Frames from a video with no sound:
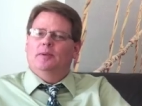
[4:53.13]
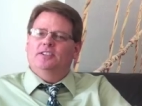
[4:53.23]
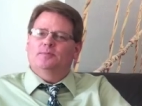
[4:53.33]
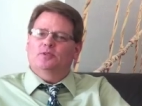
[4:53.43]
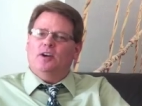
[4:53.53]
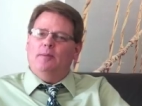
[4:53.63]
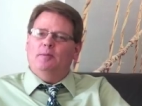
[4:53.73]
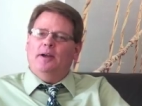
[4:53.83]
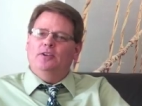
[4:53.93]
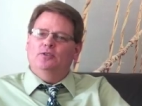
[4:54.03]
Please subscribe to
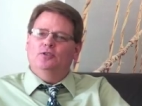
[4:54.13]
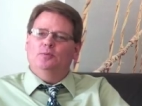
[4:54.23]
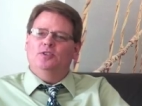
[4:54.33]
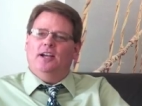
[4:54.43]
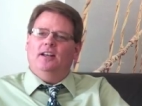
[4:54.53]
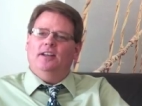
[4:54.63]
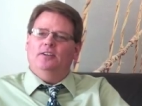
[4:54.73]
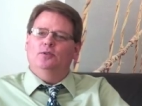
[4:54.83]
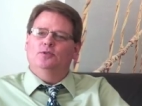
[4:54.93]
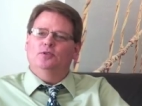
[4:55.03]
my YouTube channel
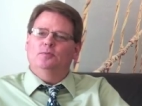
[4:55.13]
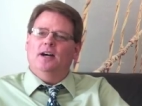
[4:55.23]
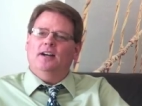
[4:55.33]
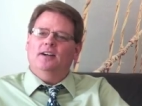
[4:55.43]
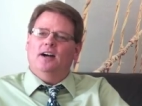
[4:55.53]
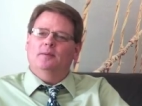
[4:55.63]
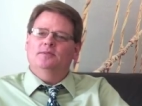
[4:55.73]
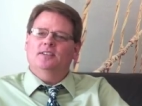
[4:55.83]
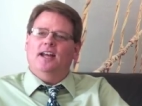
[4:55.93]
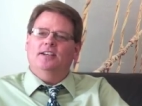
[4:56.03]
at
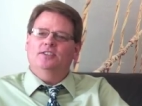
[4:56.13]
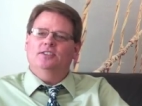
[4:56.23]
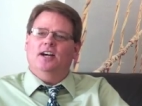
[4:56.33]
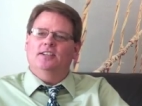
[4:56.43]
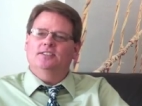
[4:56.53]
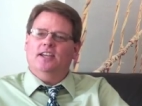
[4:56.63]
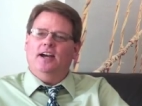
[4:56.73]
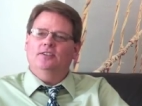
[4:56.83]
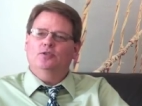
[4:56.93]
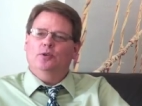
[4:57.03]

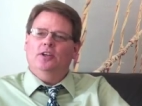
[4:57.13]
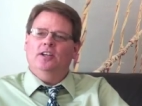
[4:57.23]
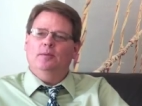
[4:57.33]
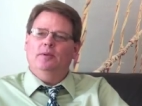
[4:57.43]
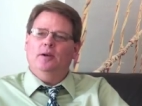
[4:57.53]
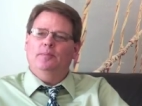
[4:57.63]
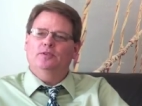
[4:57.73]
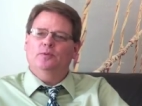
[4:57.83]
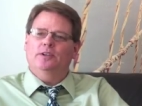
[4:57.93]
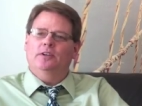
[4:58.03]
youtube.com/ToddsCouch, or you can hit me up at
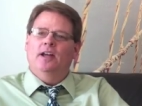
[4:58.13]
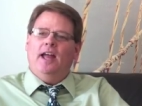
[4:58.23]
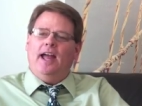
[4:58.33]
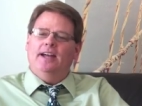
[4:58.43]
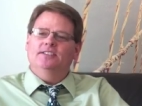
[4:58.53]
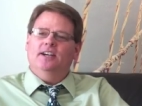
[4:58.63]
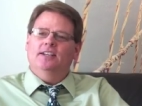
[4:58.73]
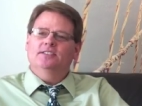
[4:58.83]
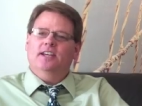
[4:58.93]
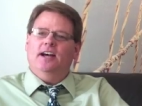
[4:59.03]
Twitter at
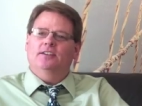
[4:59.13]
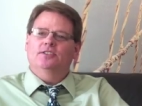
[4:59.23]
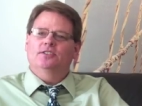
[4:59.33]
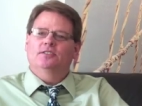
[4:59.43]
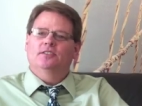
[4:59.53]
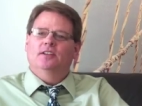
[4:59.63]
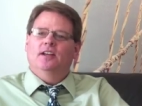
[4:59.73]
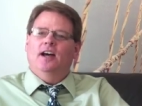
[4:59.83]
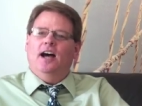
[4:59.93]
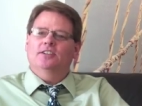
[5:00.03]
ToddsCouch.
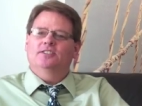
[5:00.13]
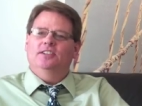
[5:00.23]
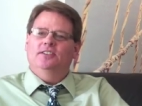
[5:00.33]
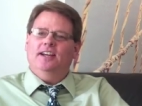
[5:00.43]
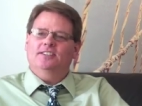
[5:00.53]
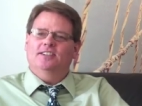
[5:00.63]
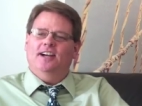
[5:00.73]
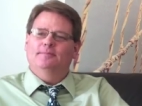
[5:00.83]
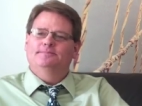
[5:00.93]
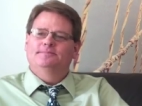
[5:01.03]
I'll see you next
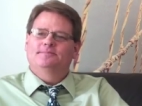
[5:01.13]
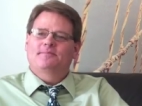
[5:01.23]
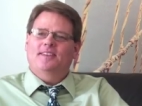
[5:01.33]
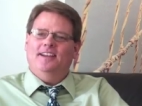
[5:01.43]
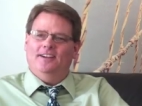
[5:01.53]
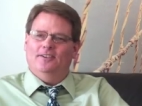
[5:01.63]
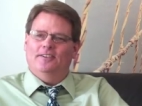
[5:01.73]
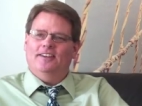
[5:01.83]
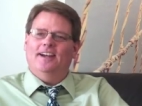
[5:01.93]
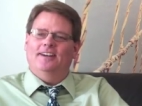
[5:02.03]
time here
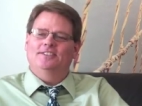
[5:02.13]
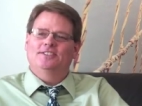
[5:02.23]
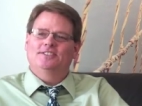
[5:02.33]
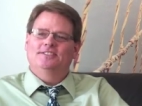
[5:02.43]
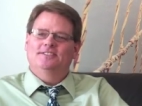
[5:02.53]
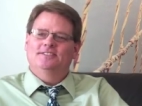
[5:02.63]
on the couch.